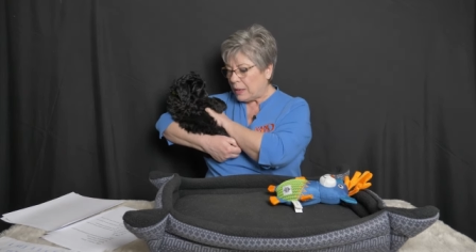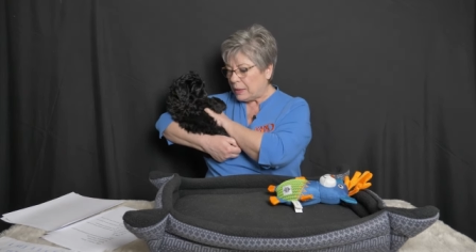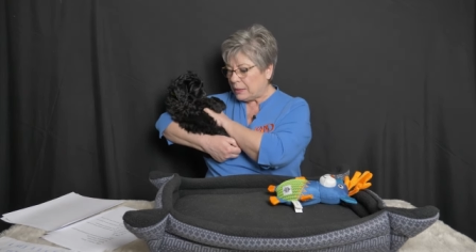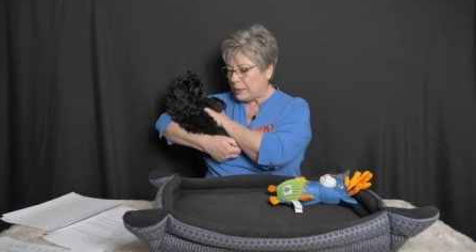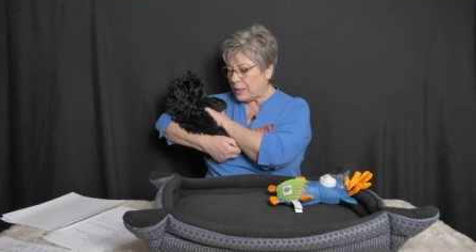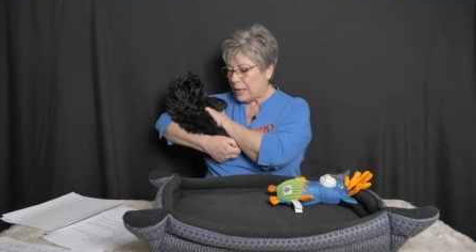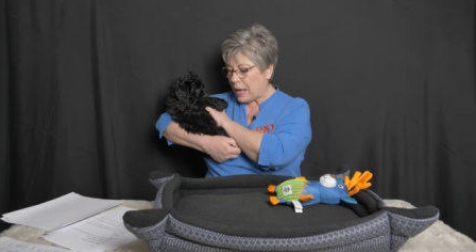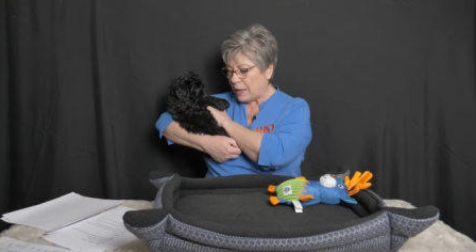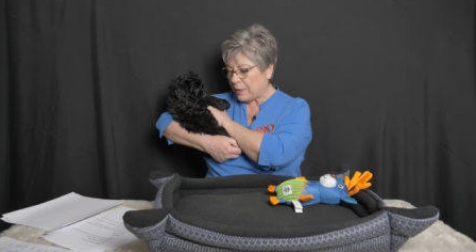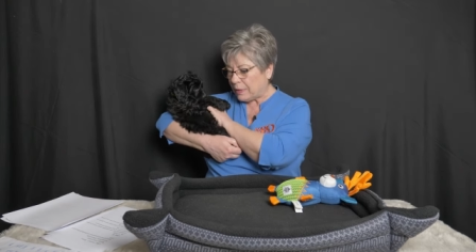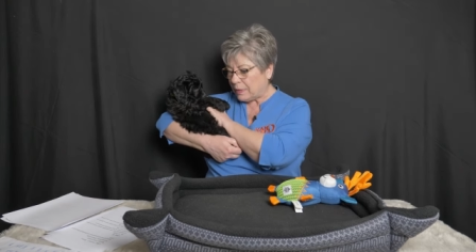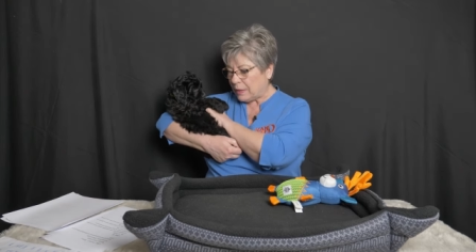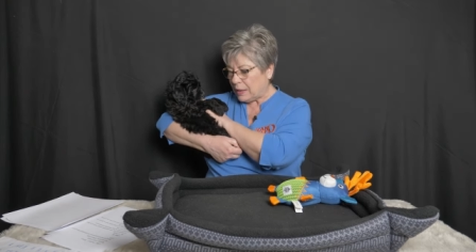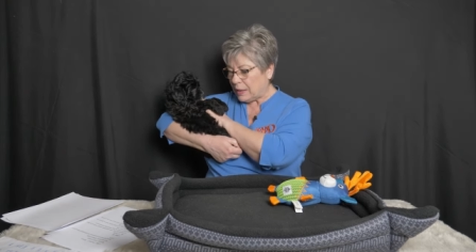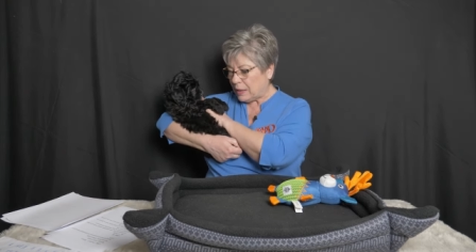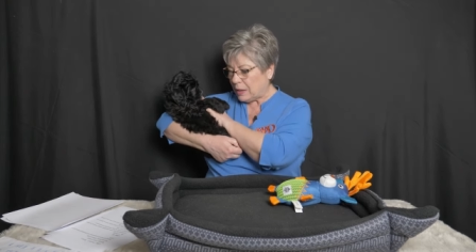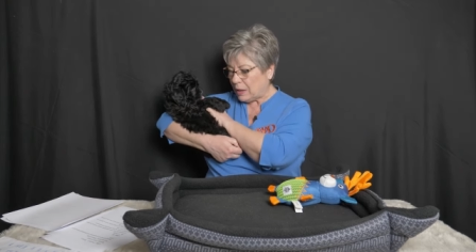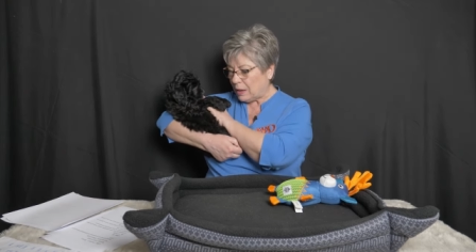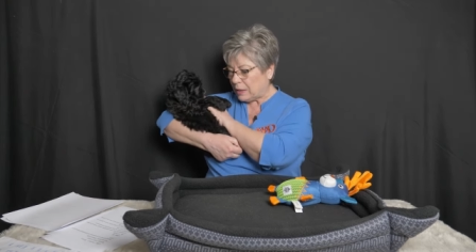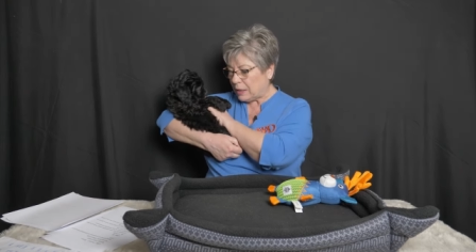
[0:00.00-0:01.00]

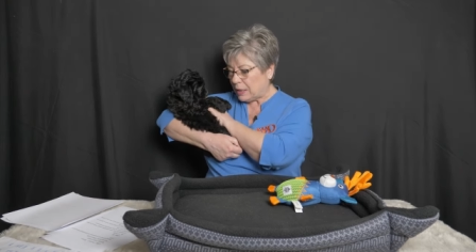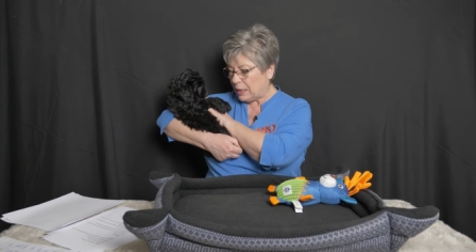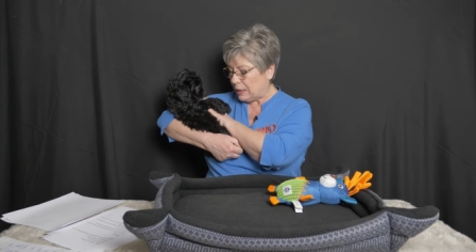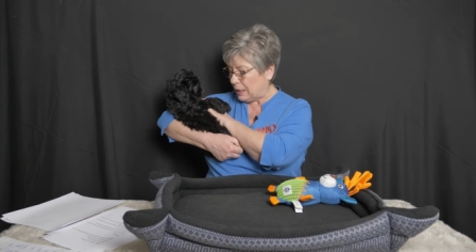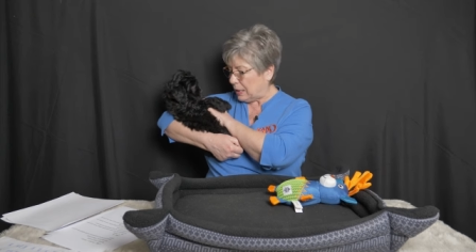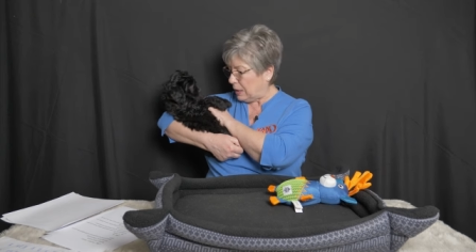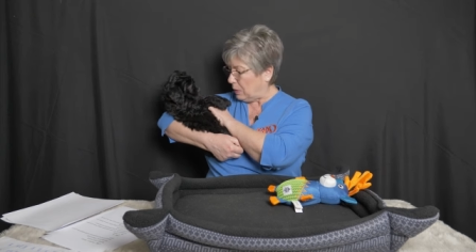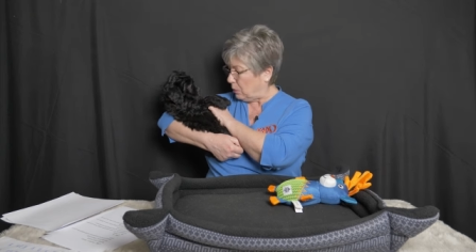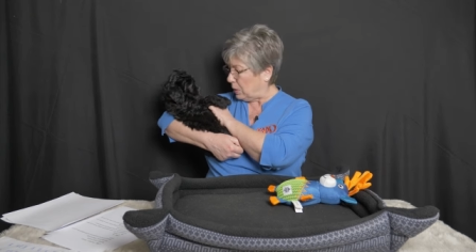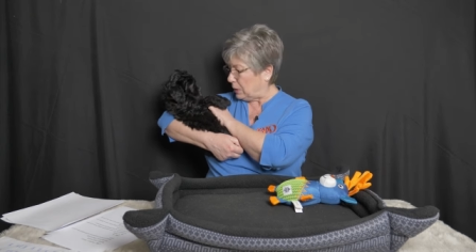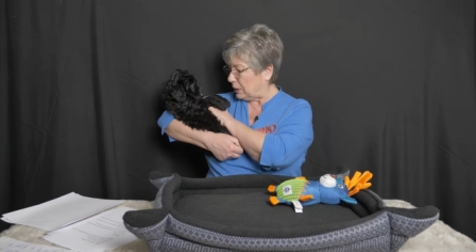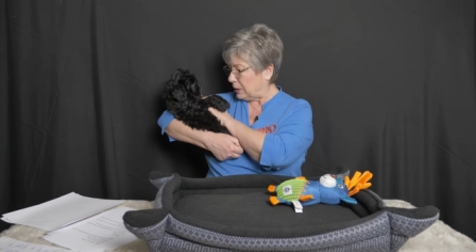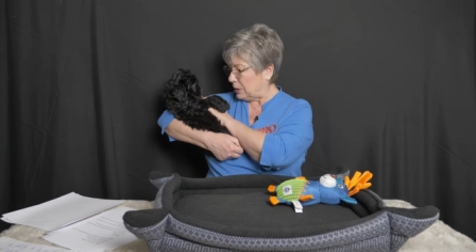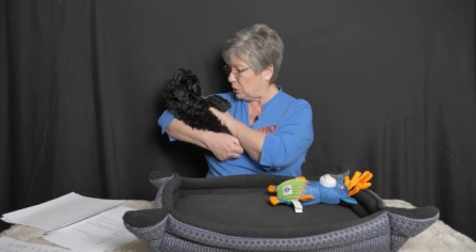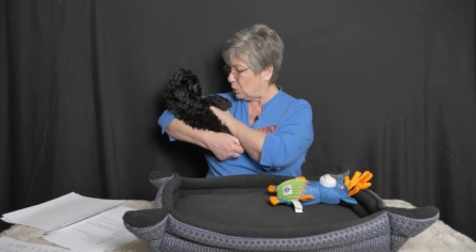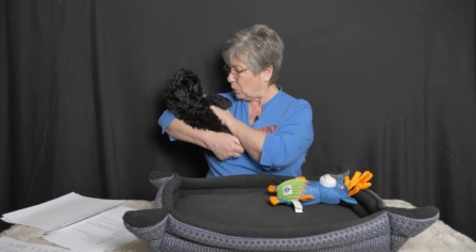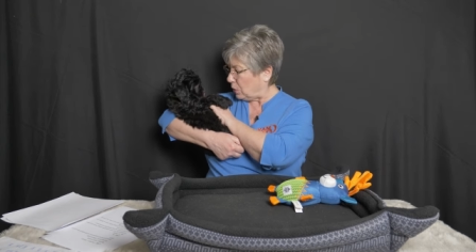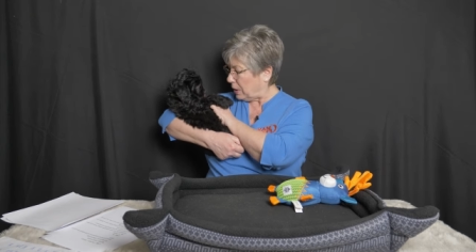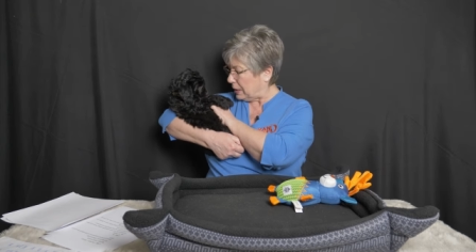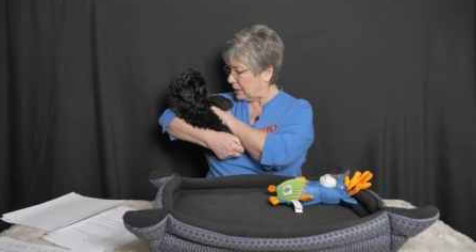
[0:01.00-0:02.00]
Nothing, he, he will
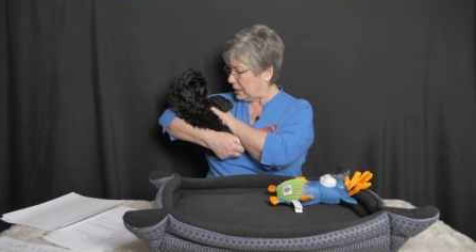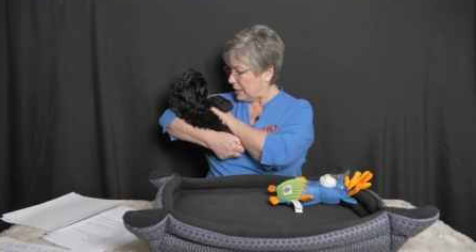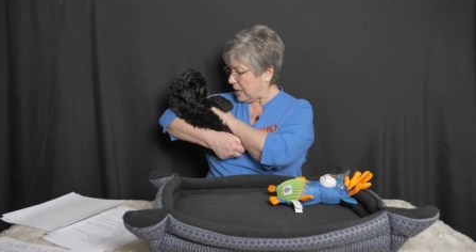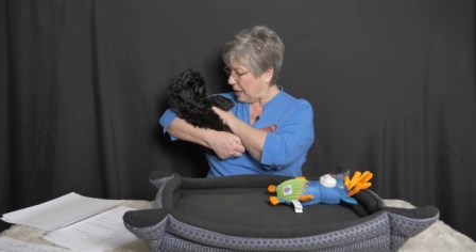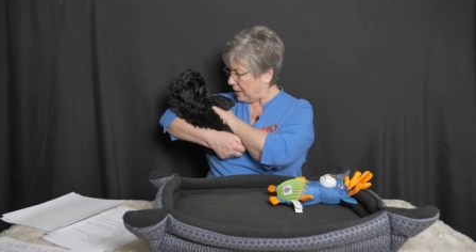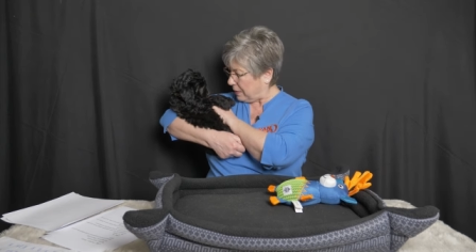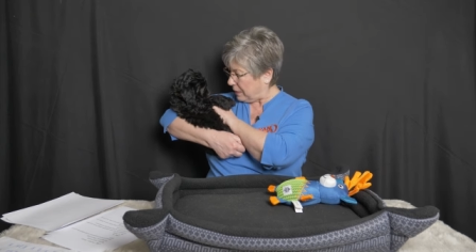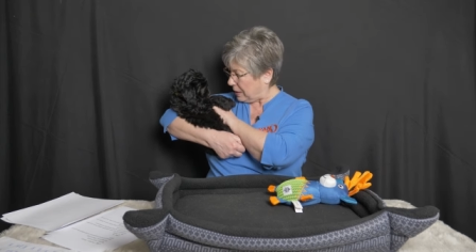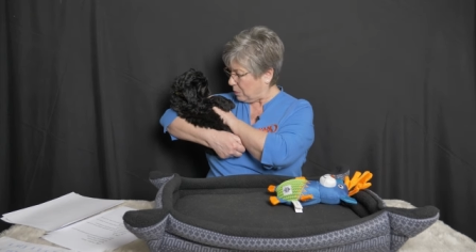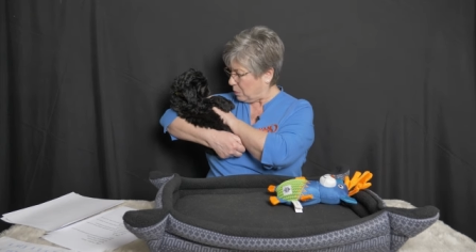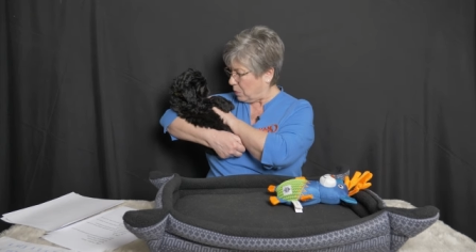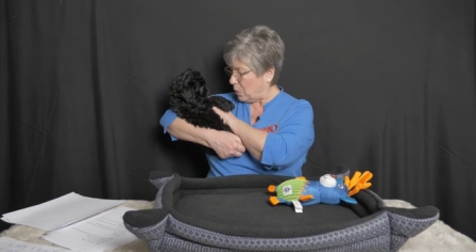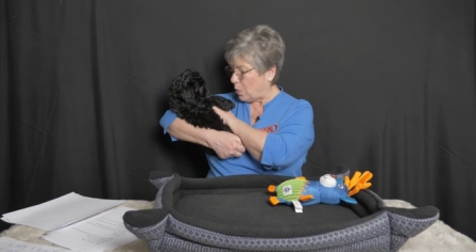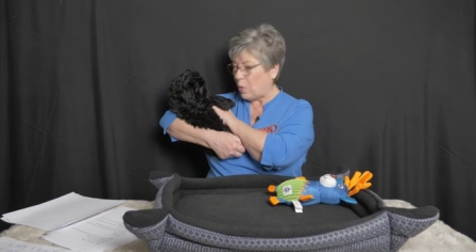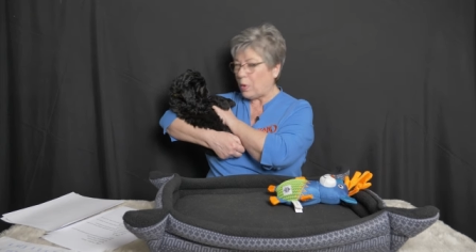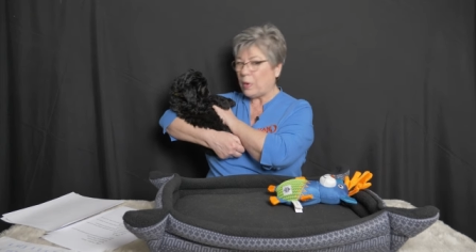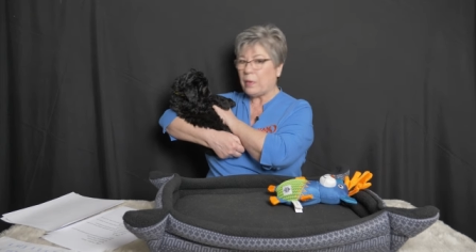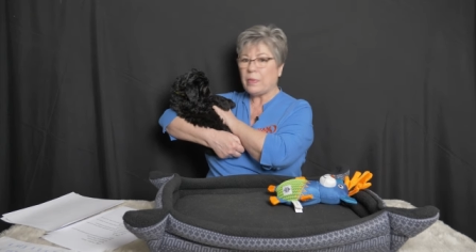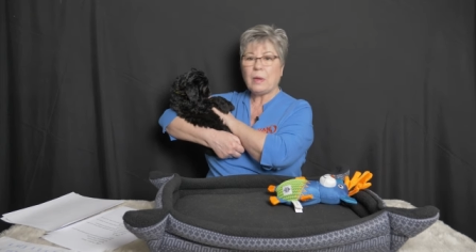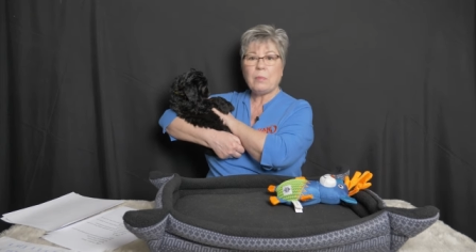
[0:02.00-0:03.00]
enjoy nothing
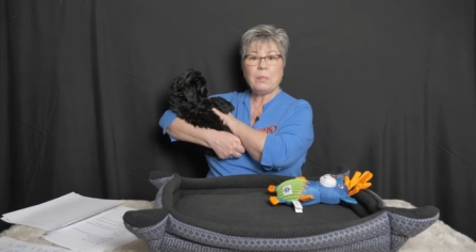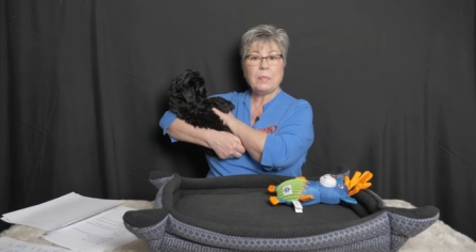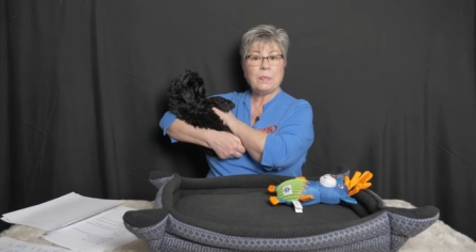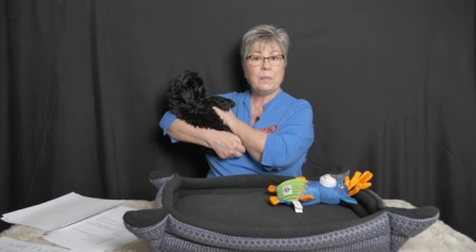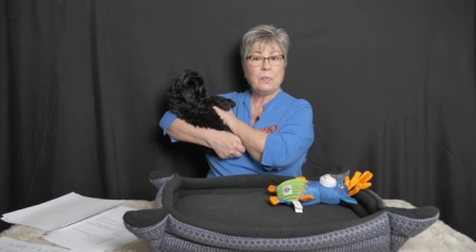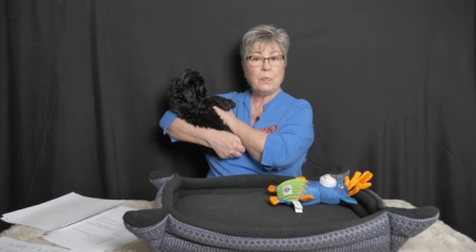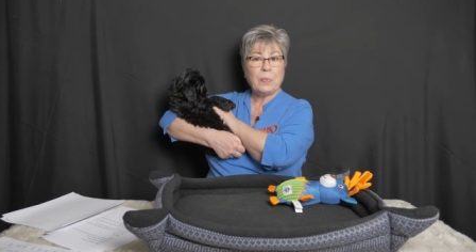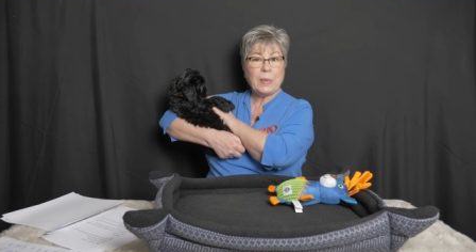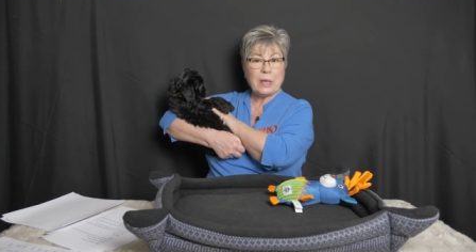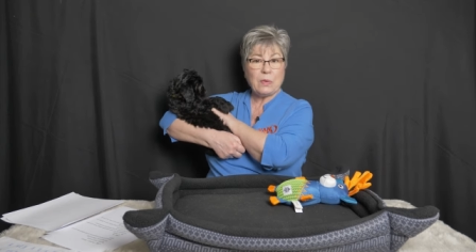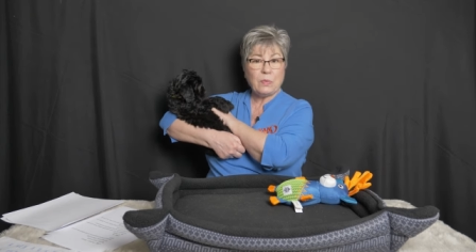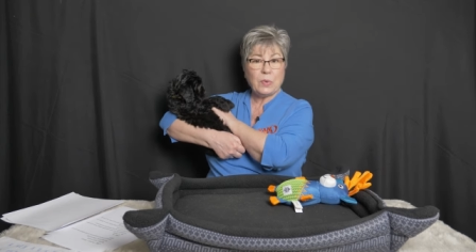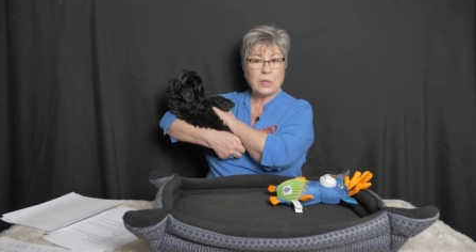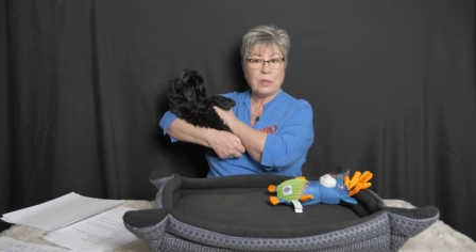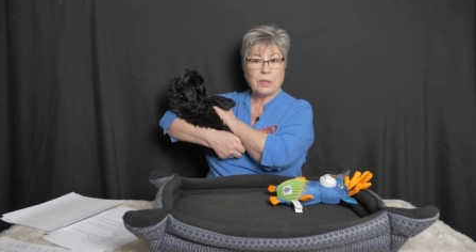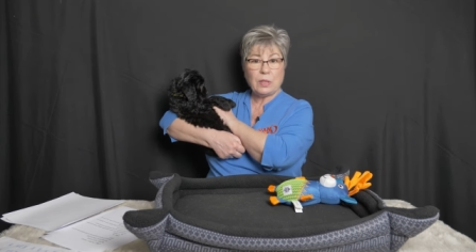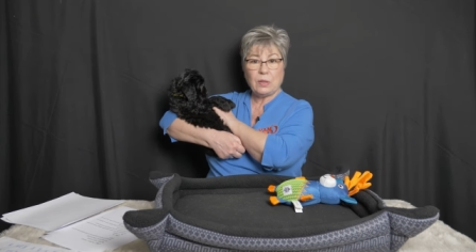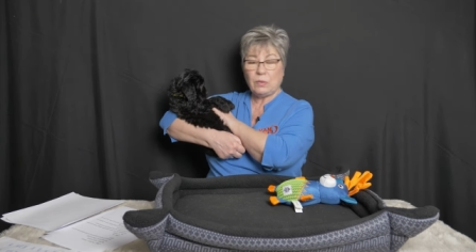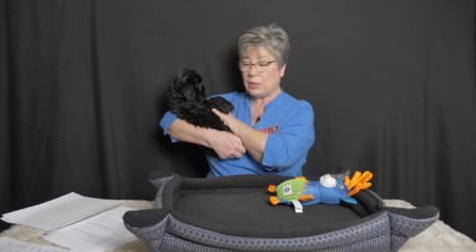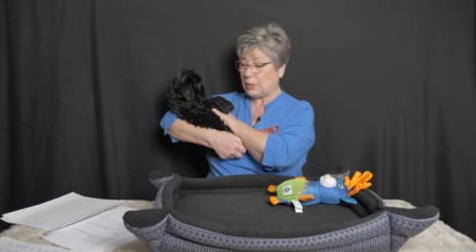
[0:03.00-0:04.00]
more than being
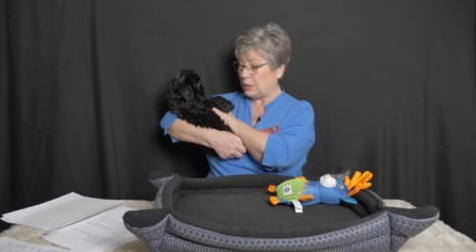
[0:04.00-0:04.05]
with you,